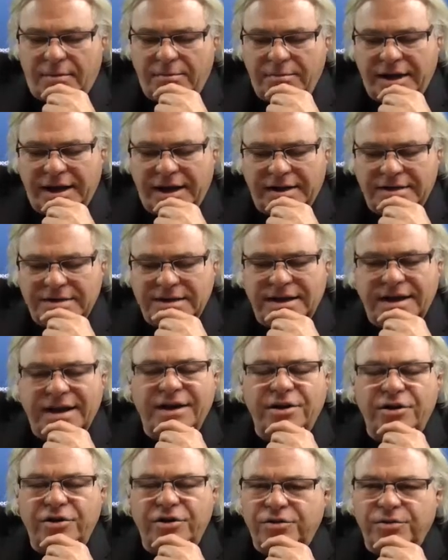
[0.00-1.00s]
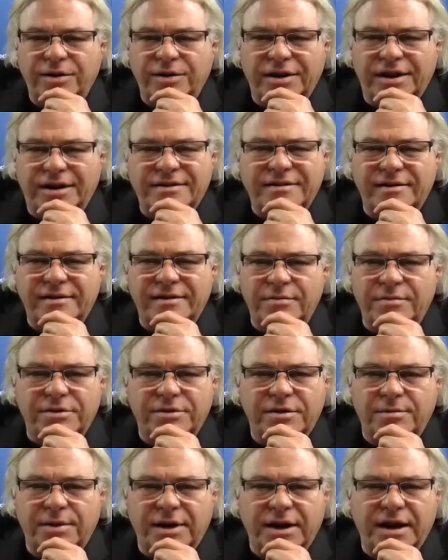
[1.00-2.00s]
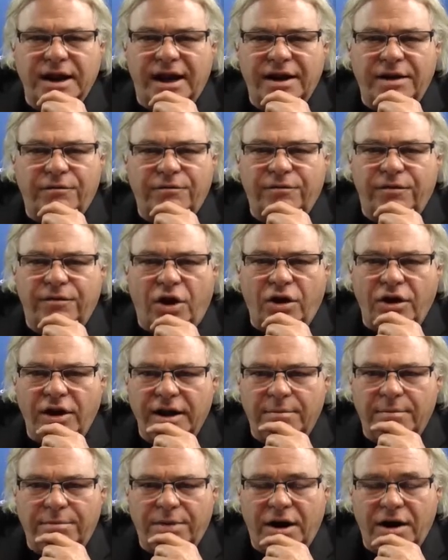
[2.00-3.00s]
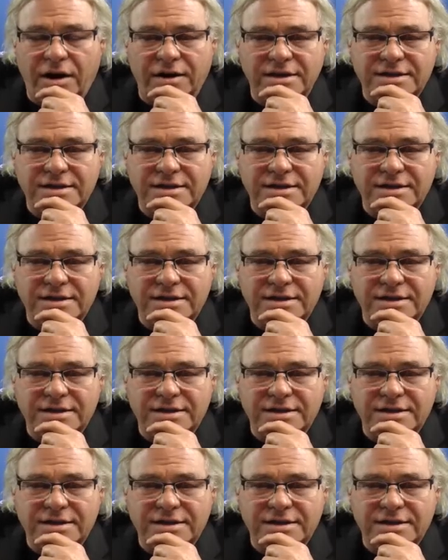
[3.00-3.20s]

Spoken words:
It's an industry that seems to be kind of falling apart,